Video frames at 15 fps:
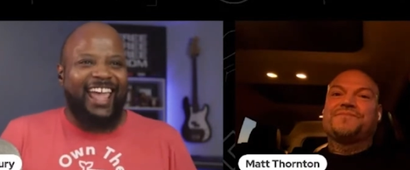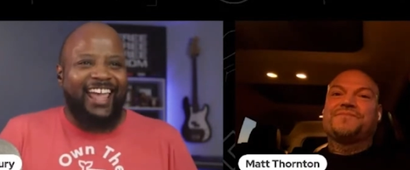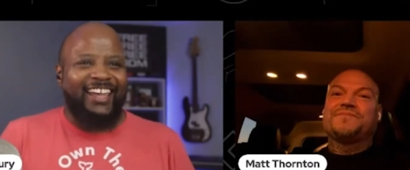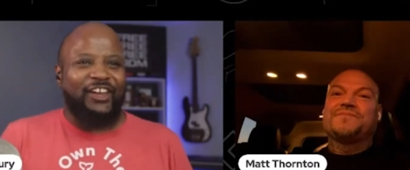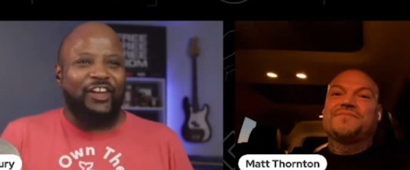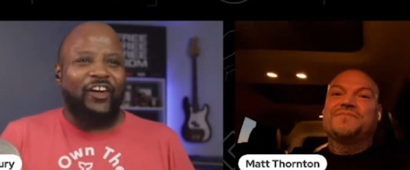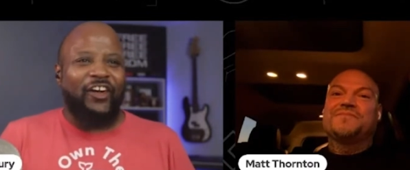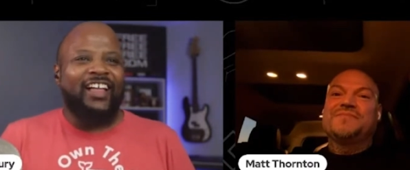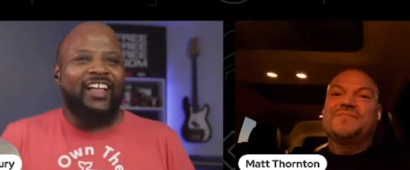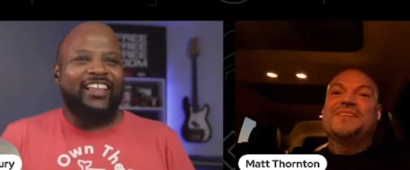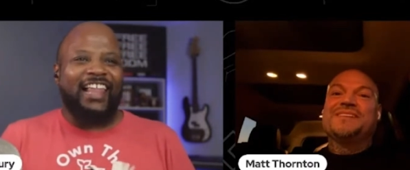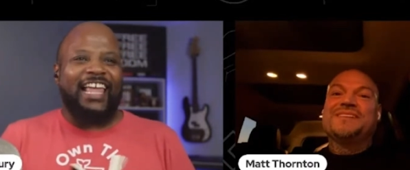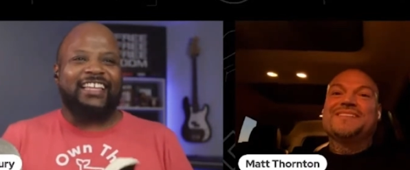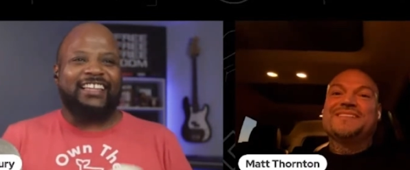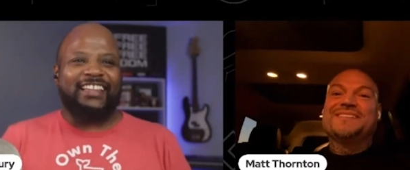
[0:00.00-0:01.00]
Speaker 1: you know, yeah. like
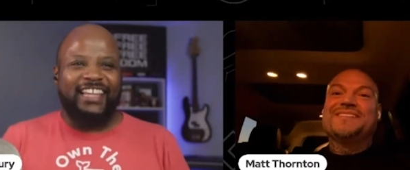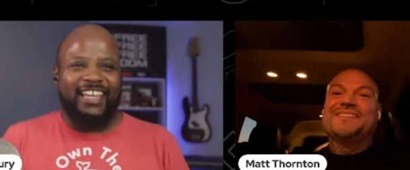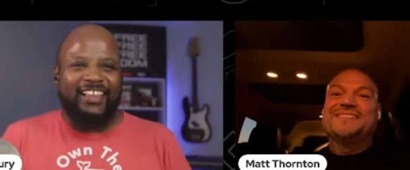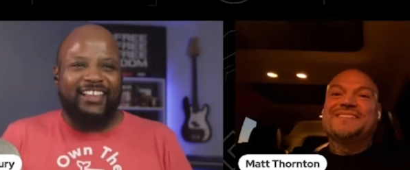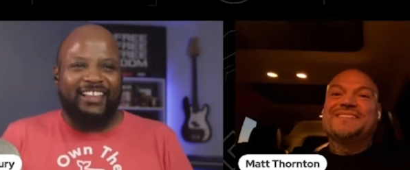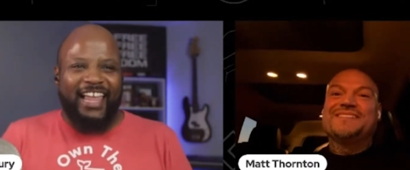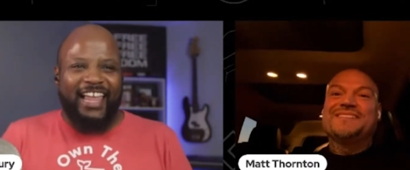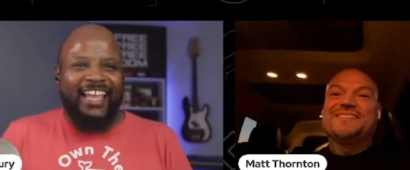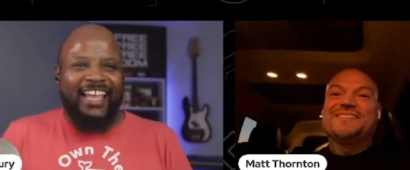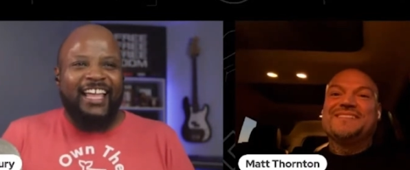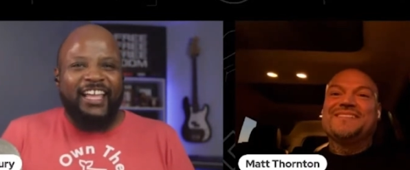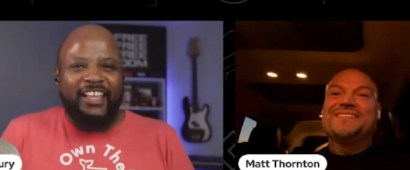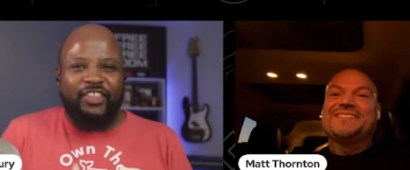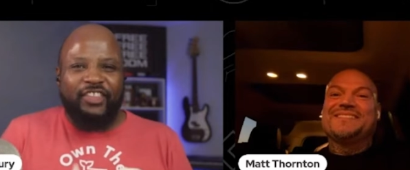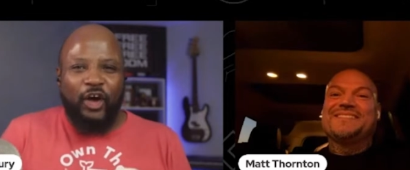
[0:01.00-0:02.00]
li- like
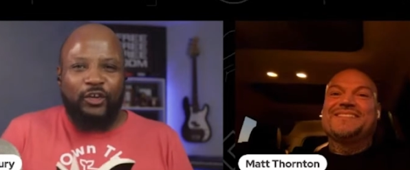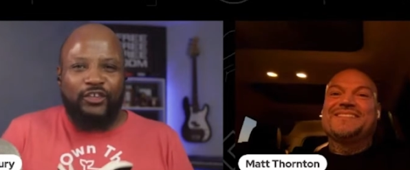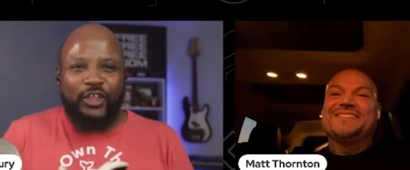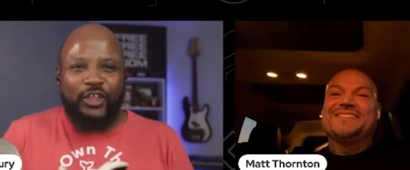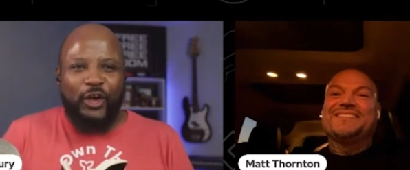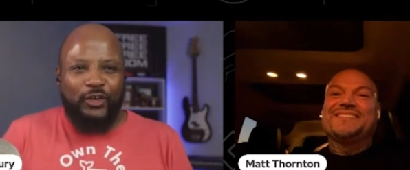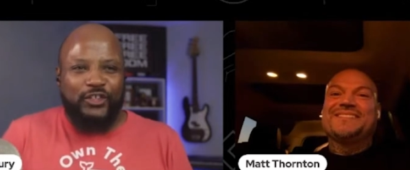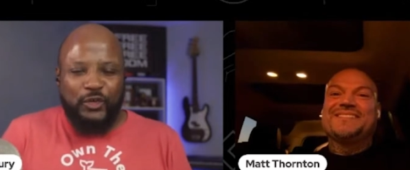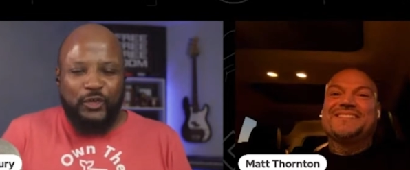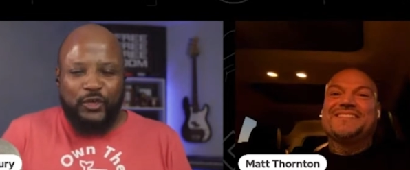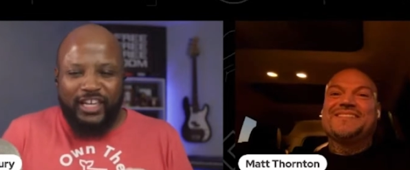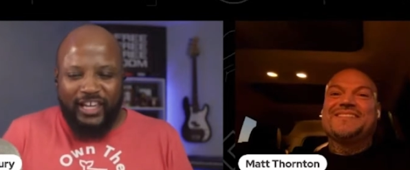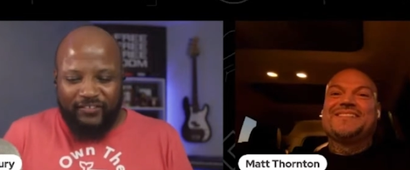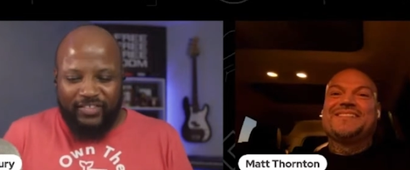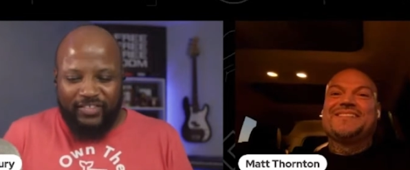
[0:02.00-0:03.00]
those those who
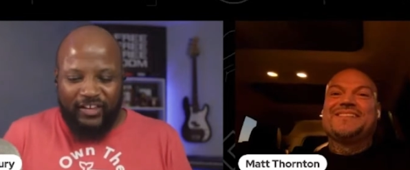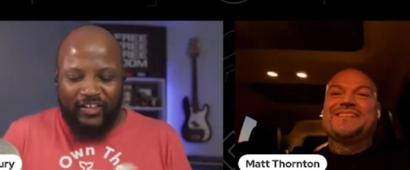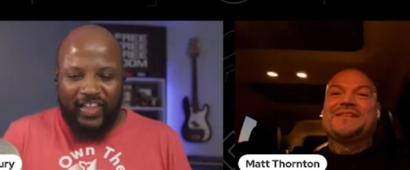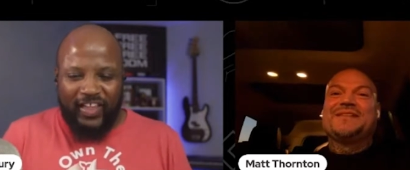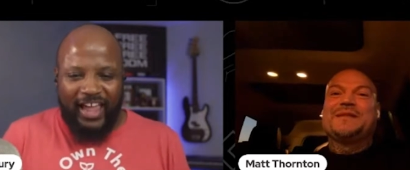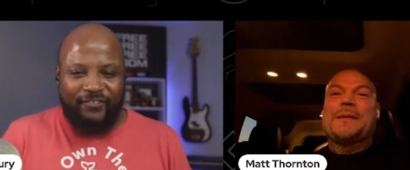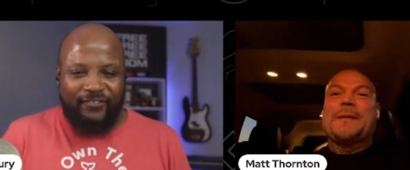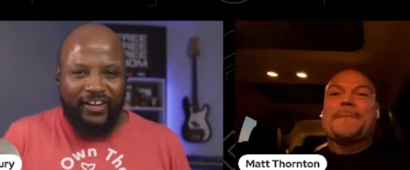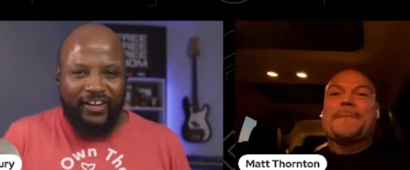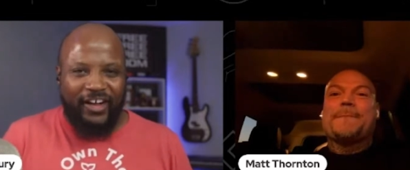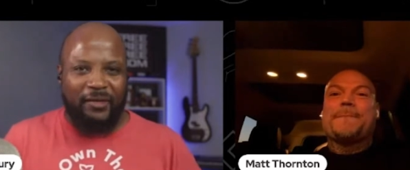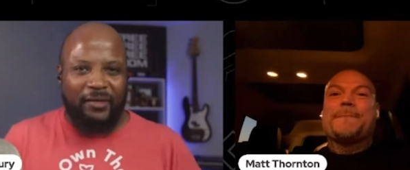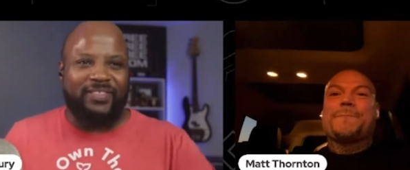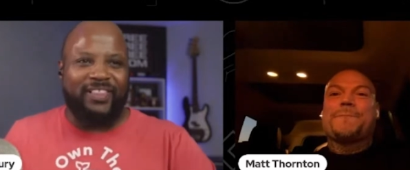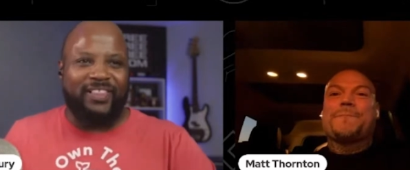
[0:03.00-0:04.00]
give their life up,
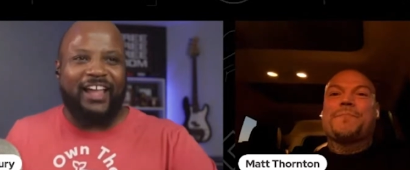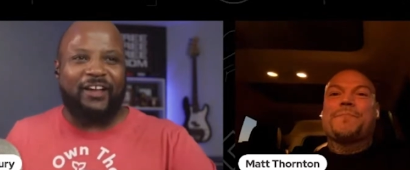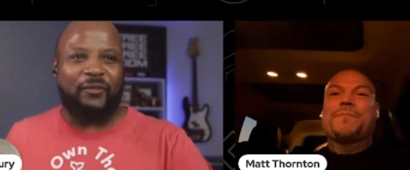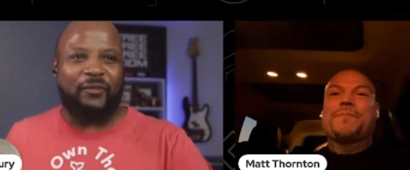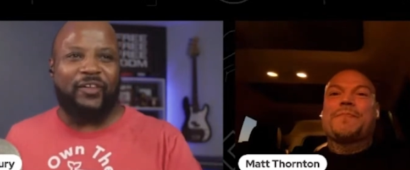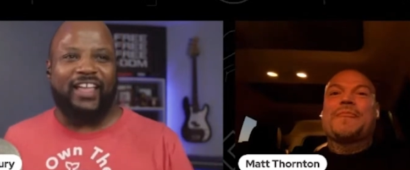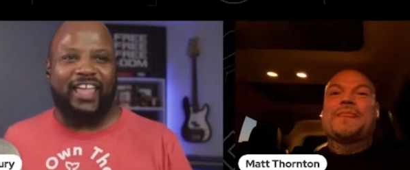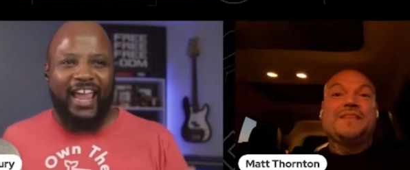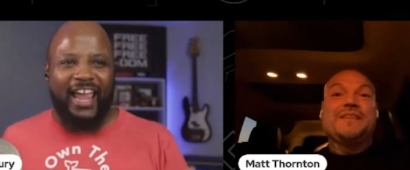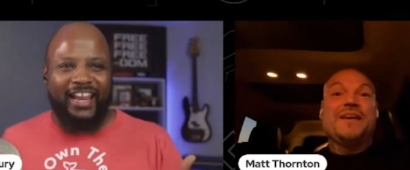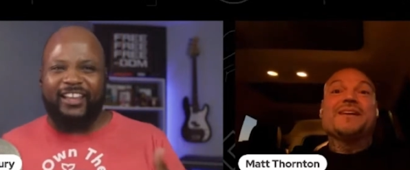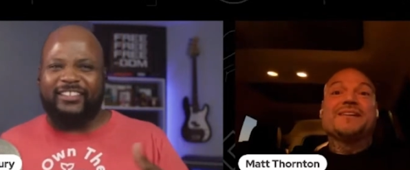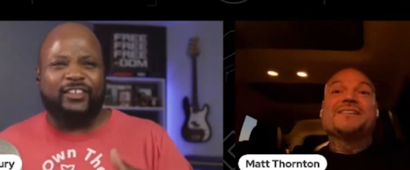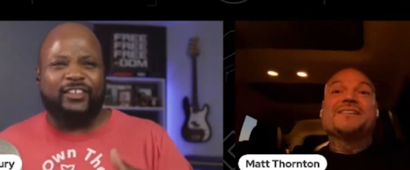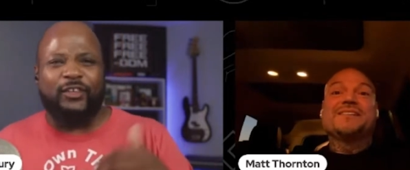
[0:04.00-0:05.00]
like will gain. Yeah.
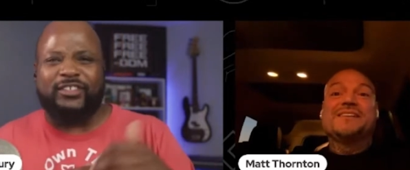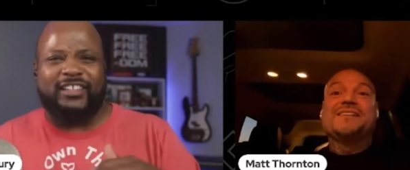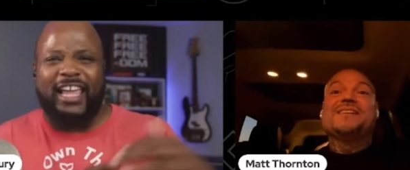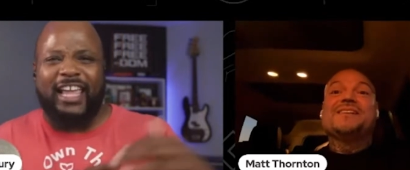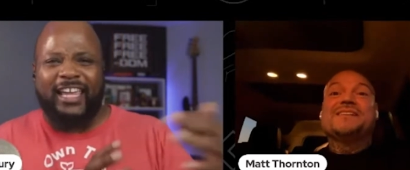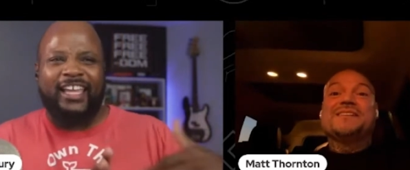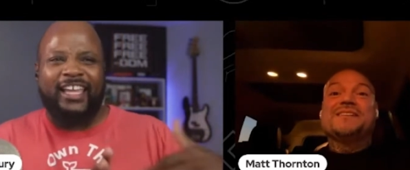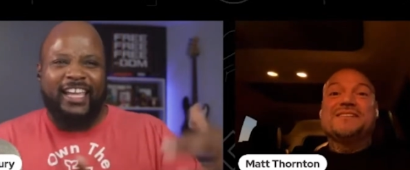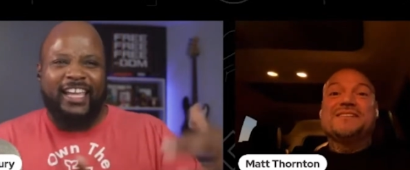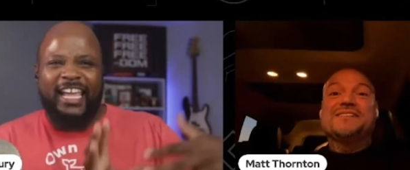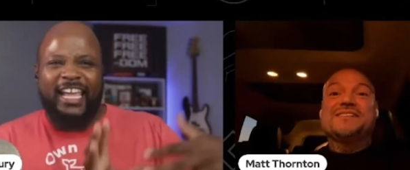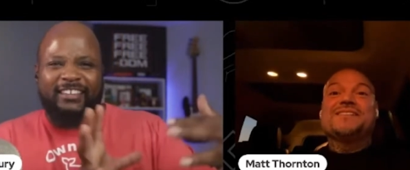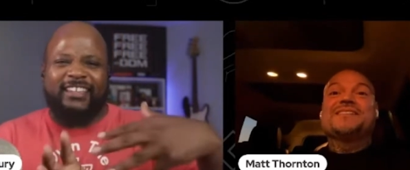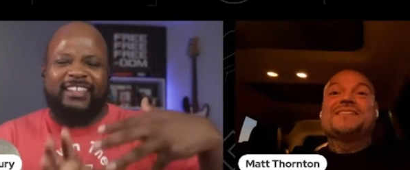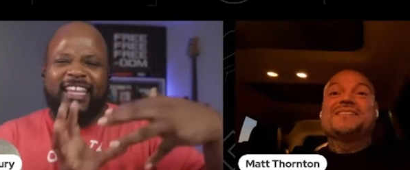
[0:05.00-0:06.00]
So it's like it's a
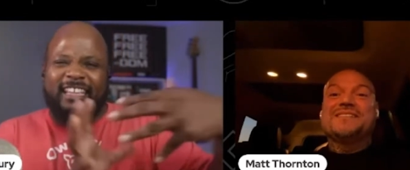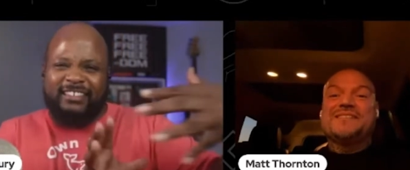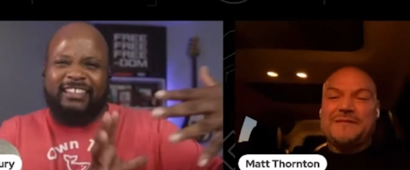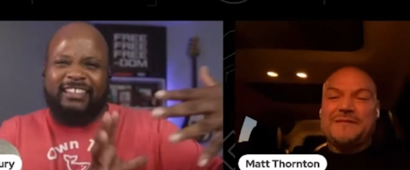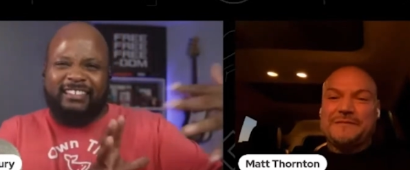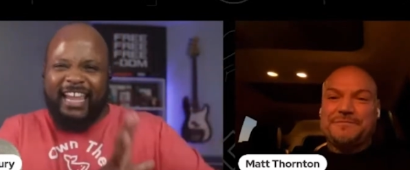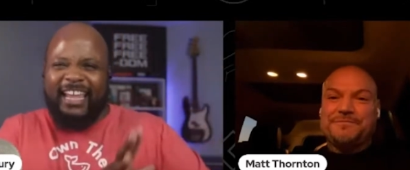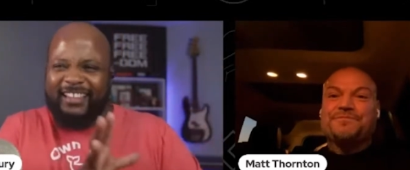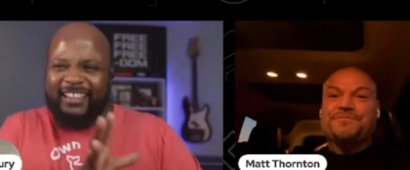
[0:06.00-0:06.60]
it's a daily